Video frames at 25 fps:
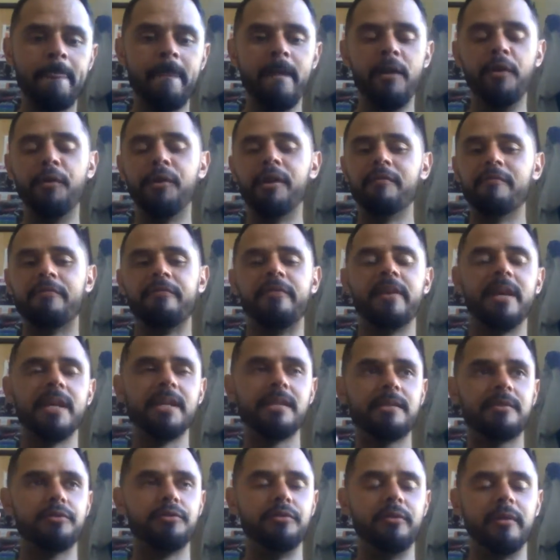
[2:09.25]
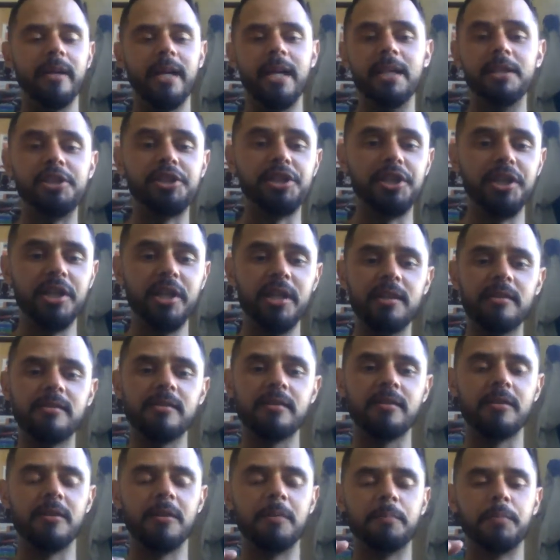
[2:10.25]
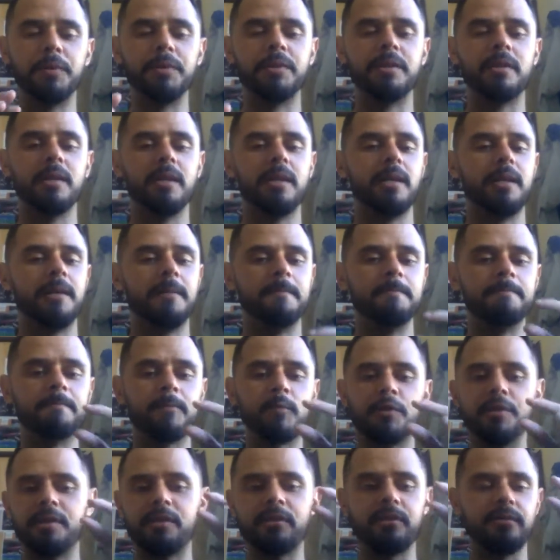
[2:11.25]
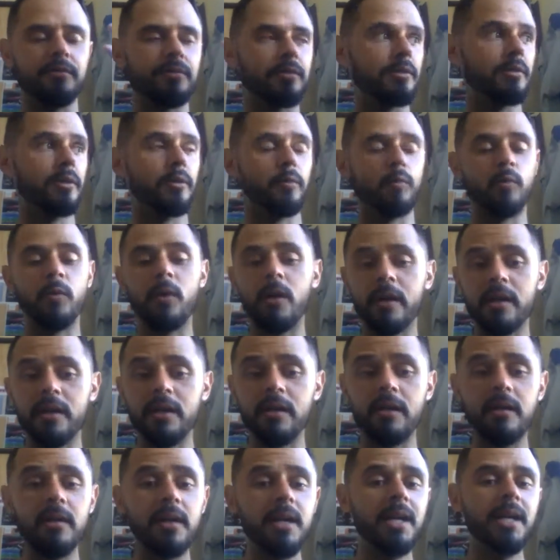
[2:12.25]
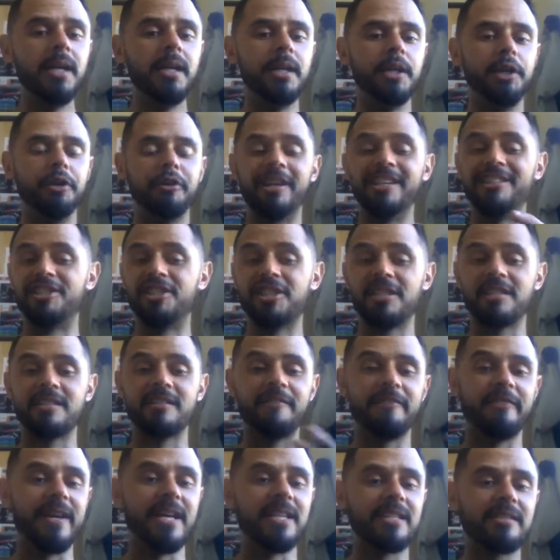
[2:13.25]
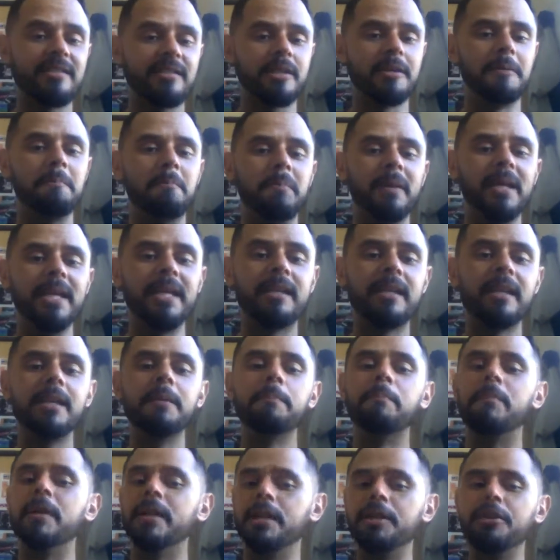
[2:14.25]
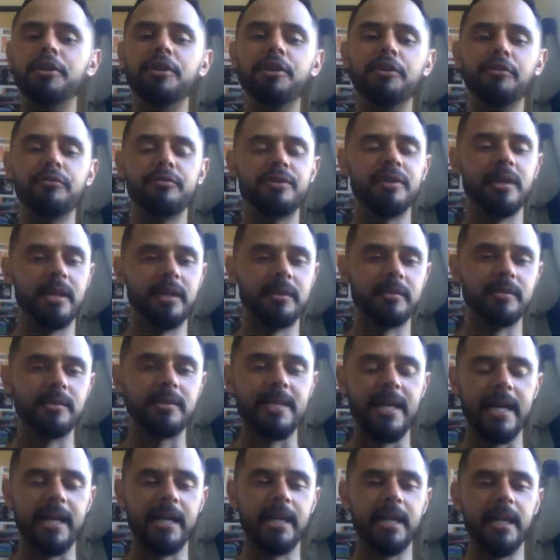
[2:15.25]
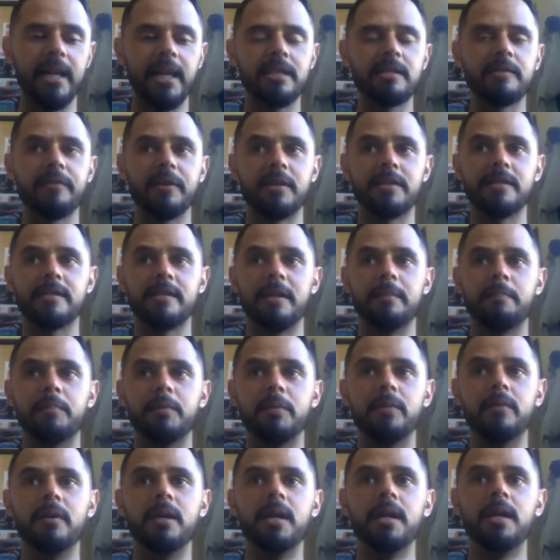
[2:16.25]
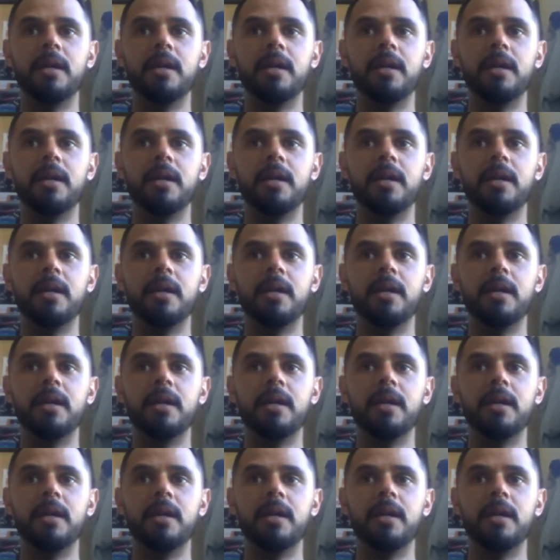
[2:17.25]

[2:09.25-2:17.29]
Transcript: You can fast through elixirs, put crystals in the water. You can just fast completely, but you use other techniques, for example,